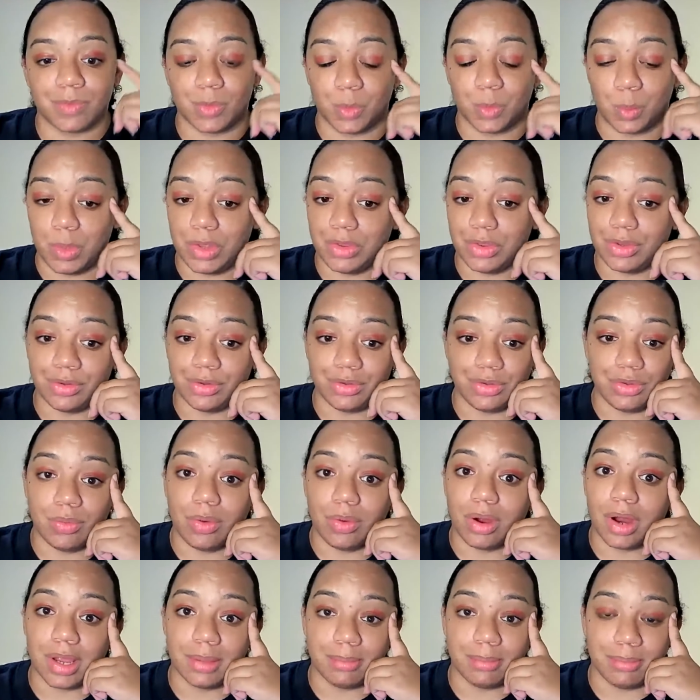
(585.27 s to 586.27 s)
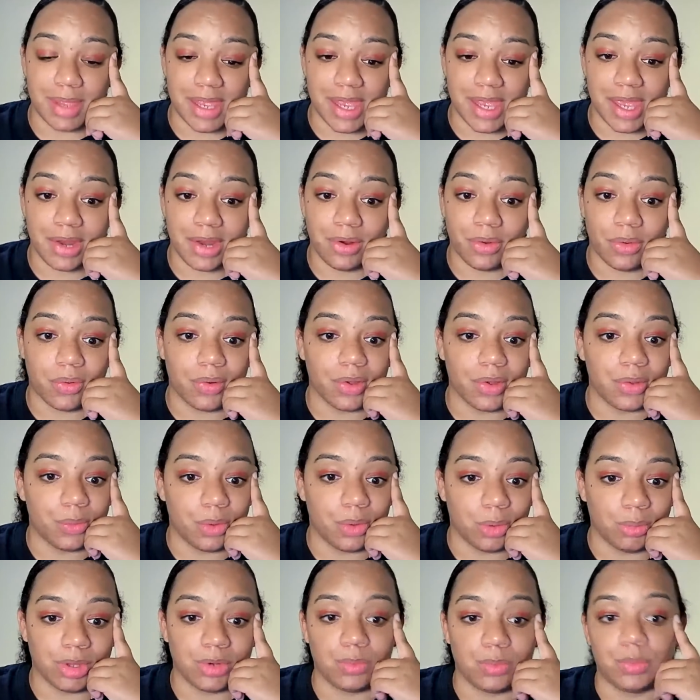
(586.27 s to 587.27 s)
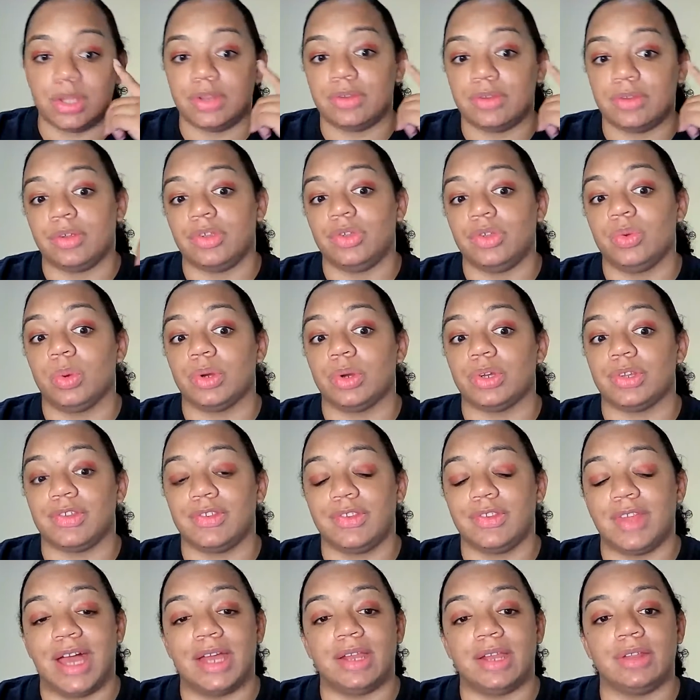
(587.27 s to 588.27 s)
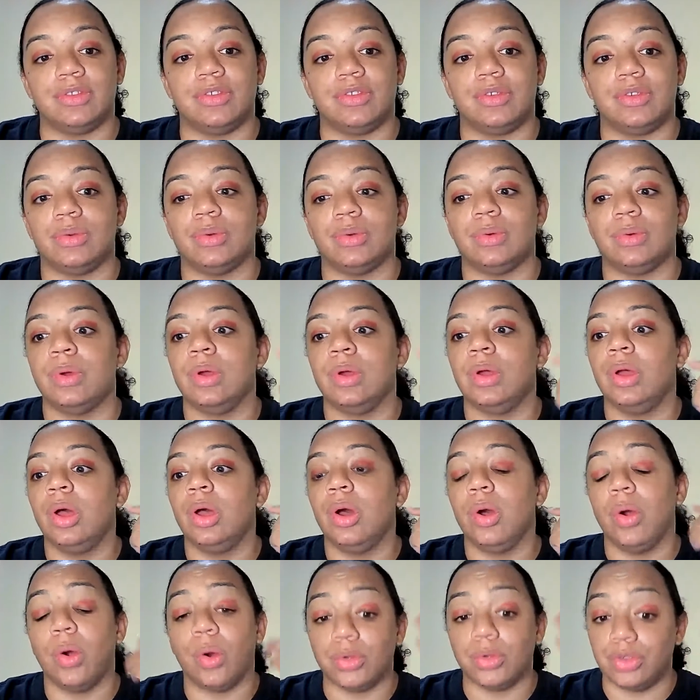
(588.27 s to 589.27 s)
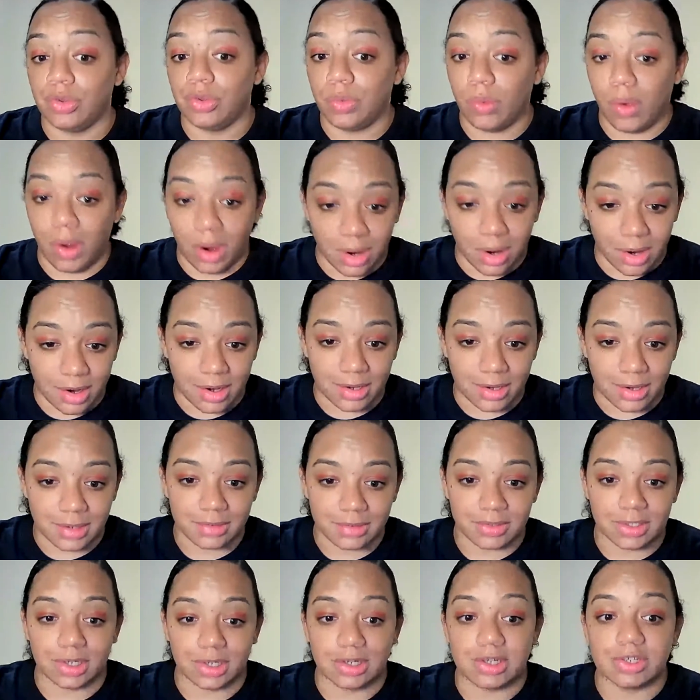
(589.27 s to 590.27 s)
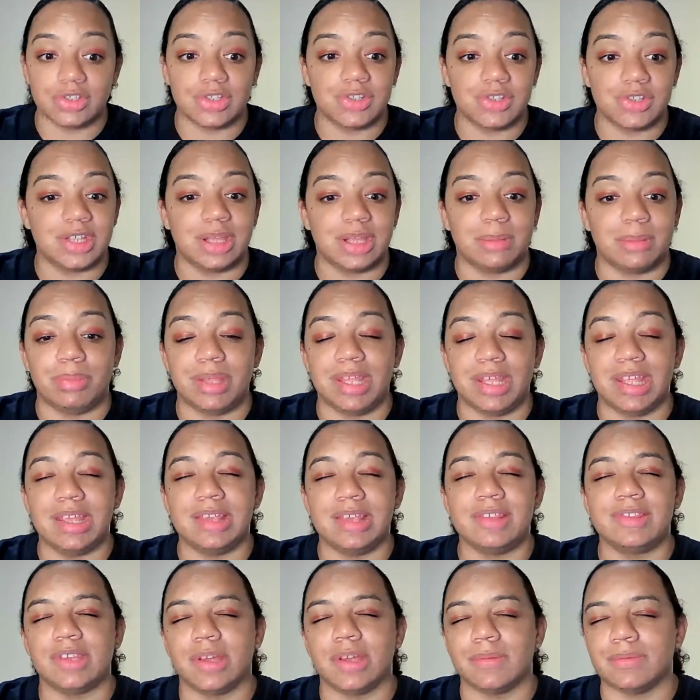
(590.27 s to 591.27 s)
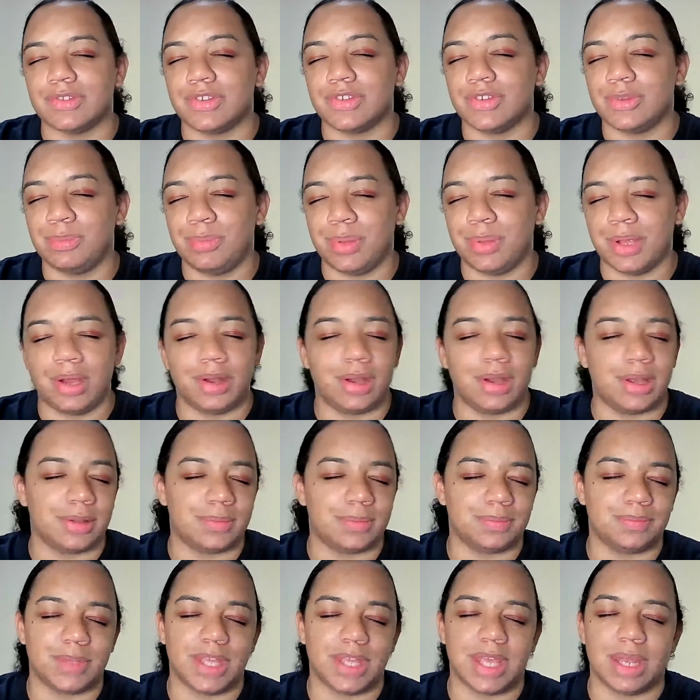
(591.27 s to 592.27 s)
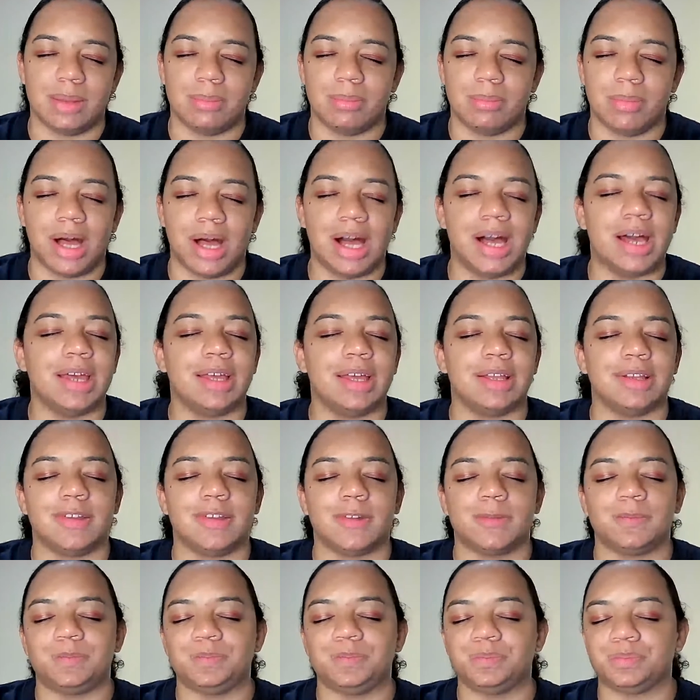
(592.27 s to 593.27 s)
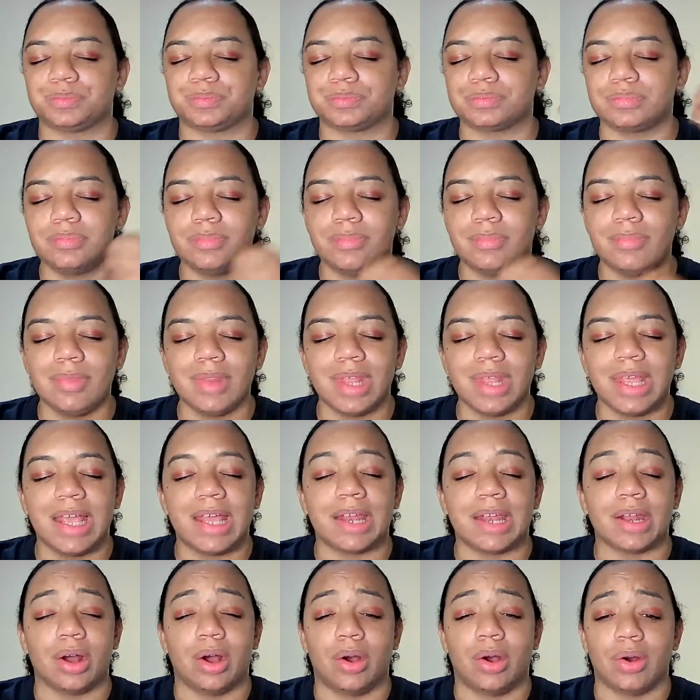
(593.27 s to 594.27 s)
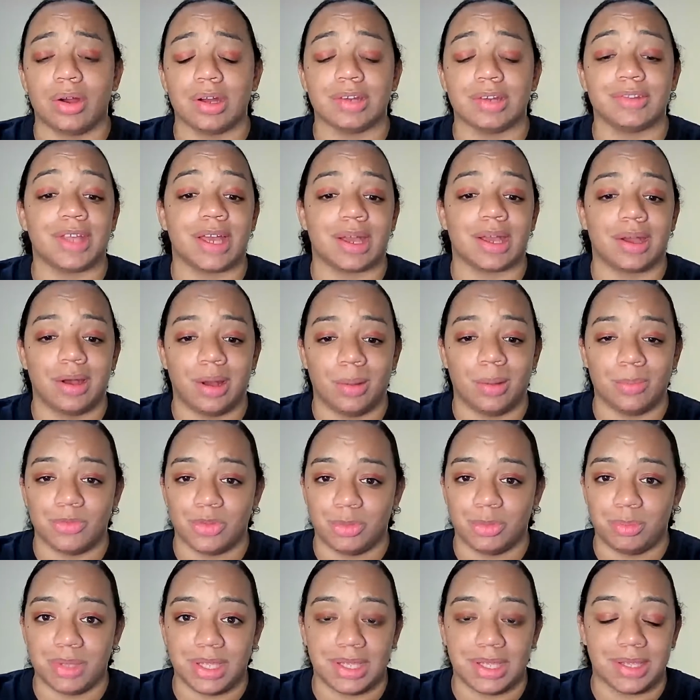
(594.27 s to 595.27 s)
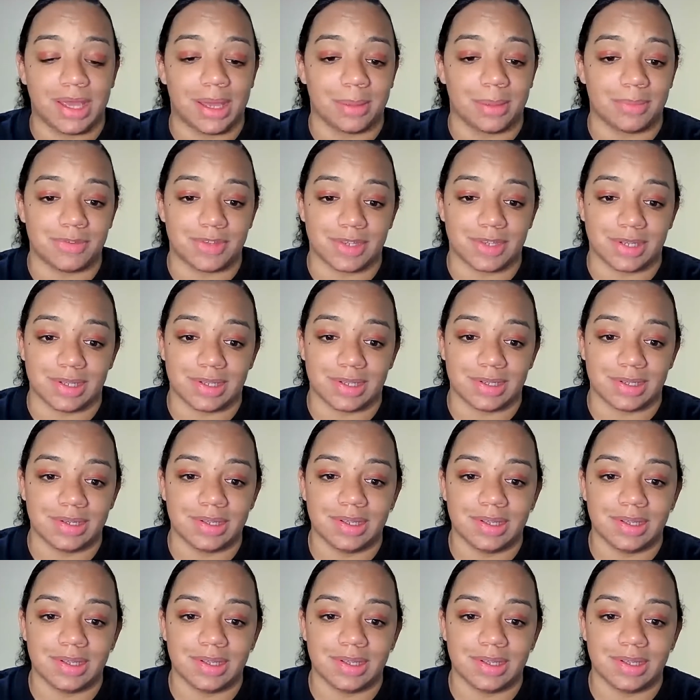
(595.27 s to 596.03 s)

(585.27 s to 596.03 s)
Whether you are a man or a woman, whether you are deciding to or you are, there is just a peace of spirit and mind and heart that comes to being abstinent.